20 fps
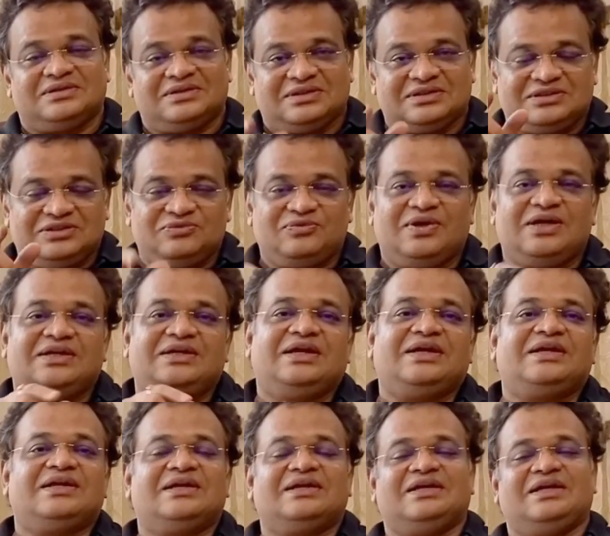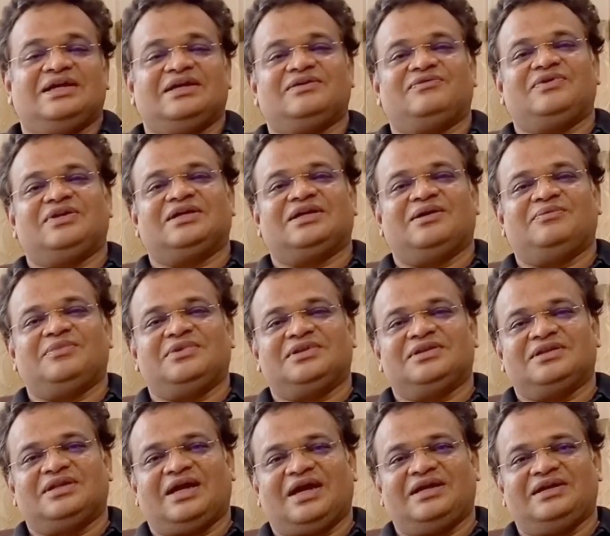This is where data lake will come
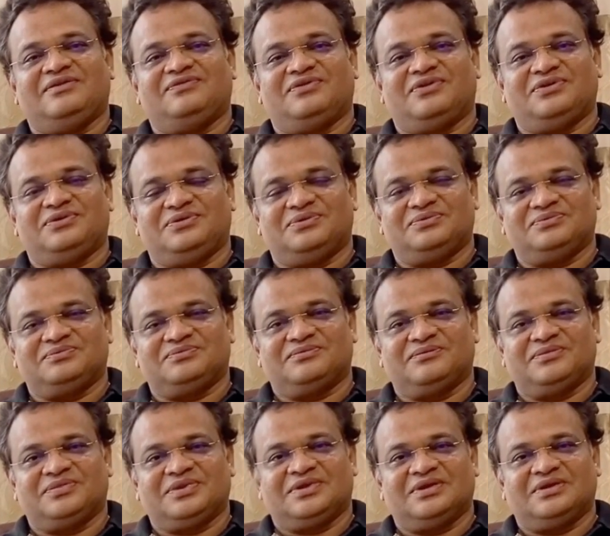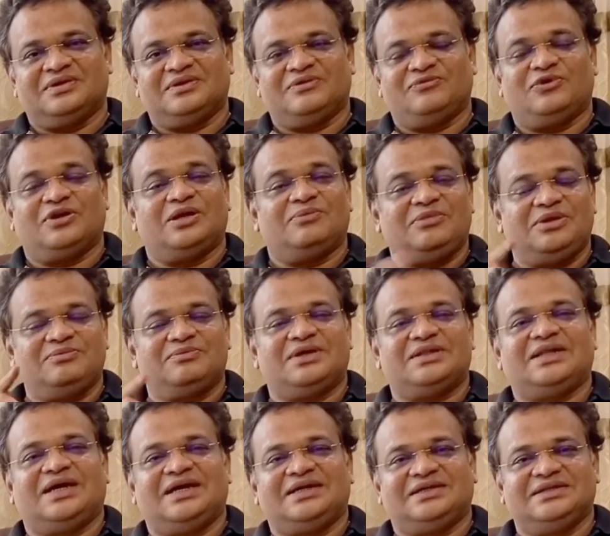in handy for you. What I mean by
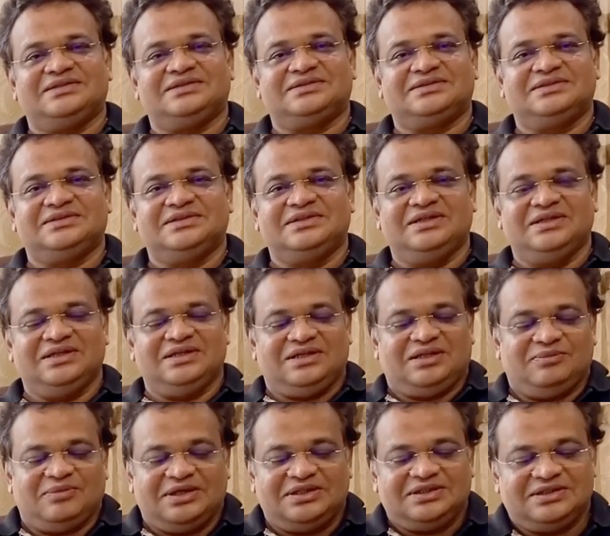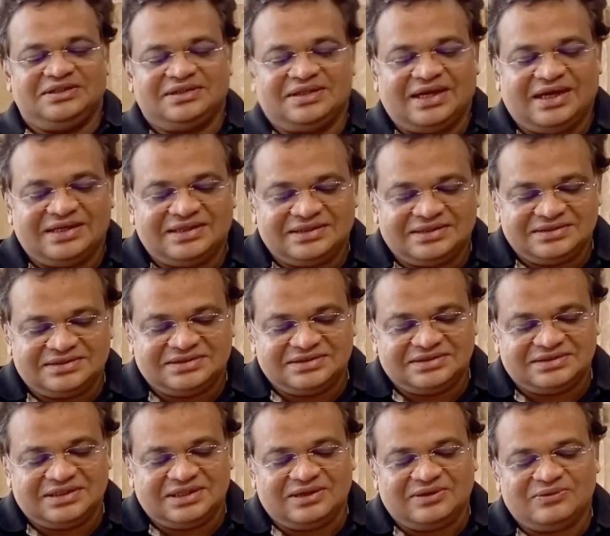that is, imagine that this
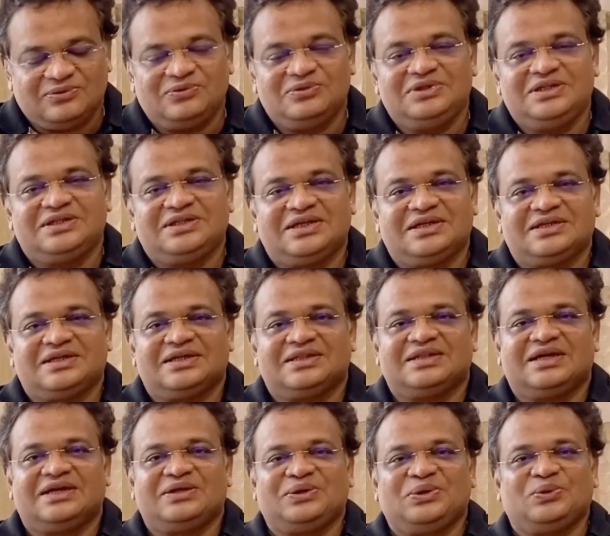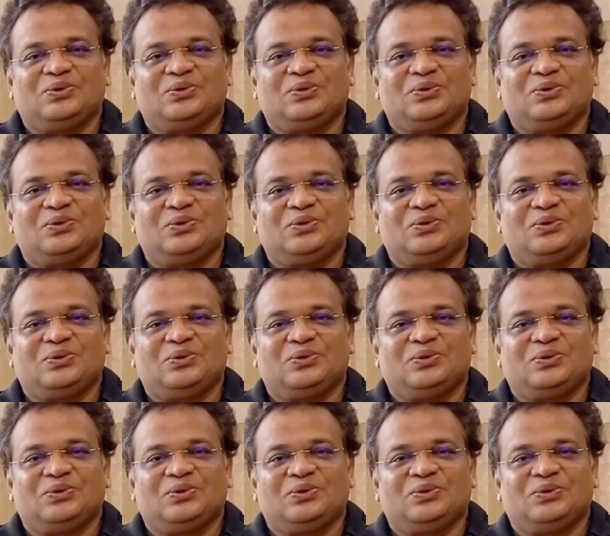is the only data that